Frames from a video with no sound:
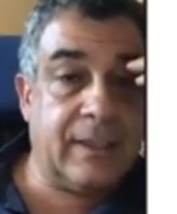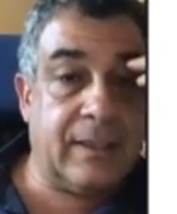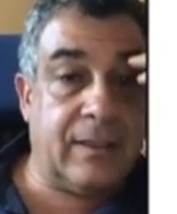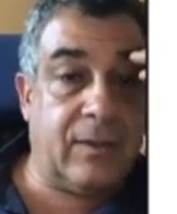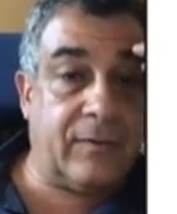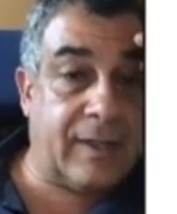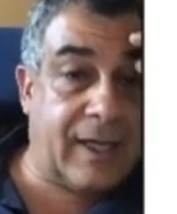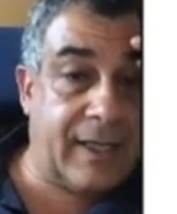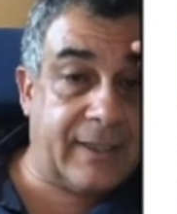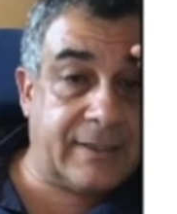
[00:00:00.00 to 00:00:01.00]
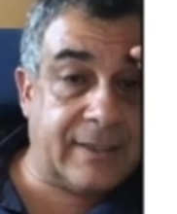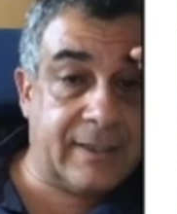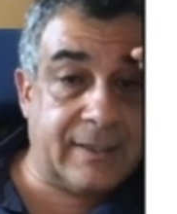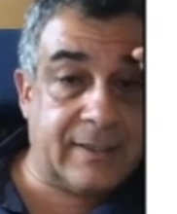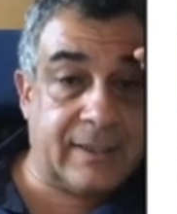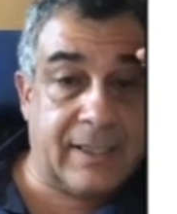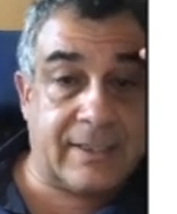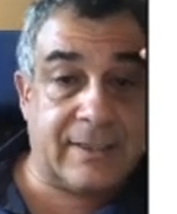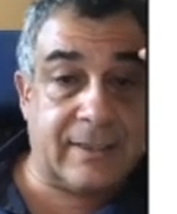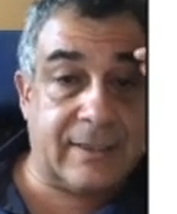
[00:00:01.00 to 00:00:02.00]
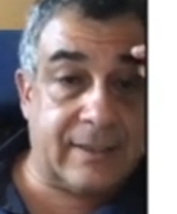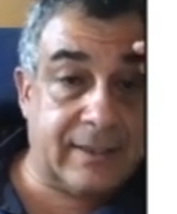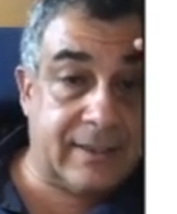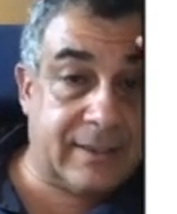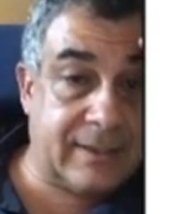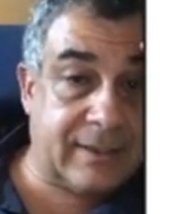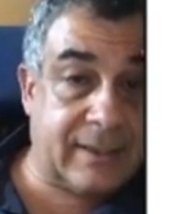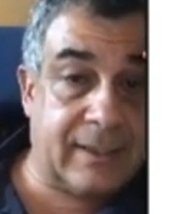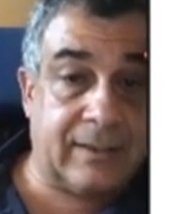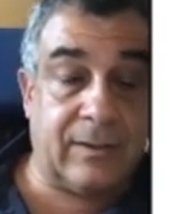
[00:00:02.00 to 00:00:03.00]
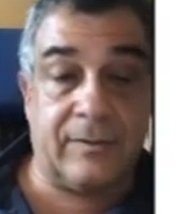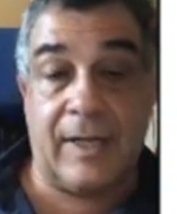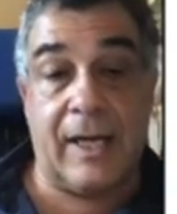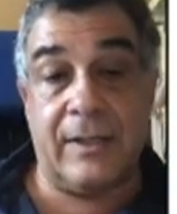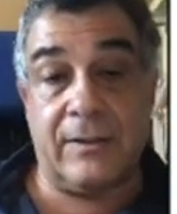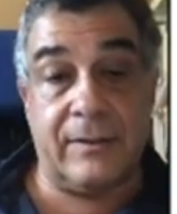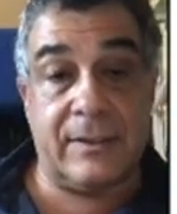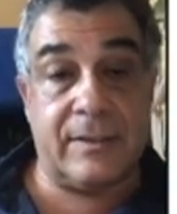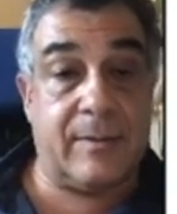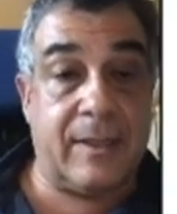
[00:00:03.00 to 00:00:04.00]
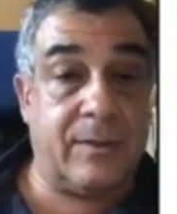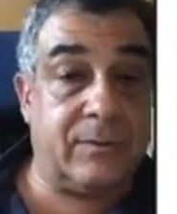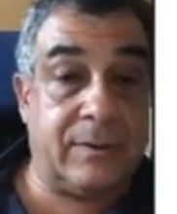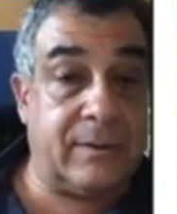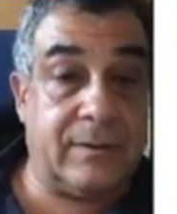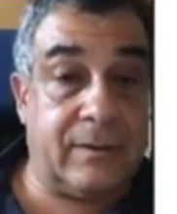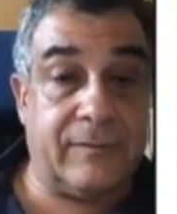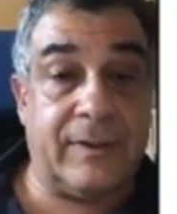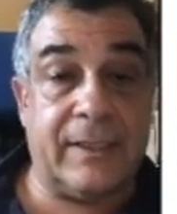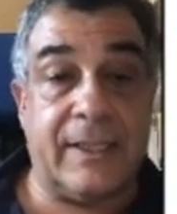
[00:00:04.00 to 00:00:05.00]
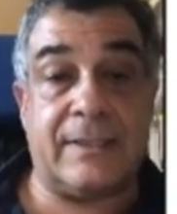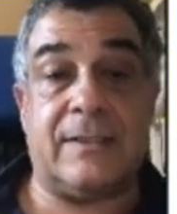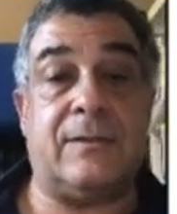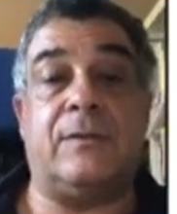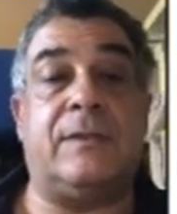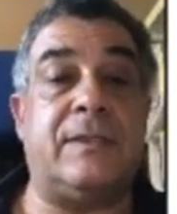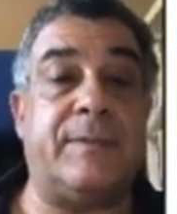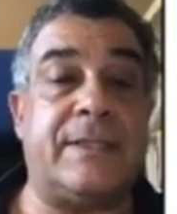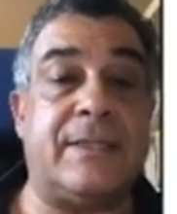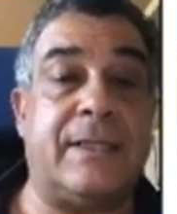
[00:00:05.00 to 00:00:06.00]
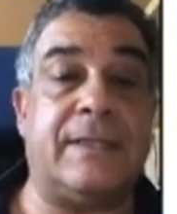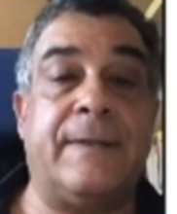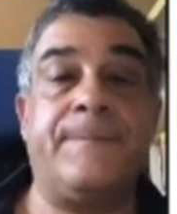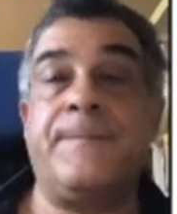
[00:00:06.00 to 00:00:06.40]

Of ice is less than this, and of iron is about even less. So this means that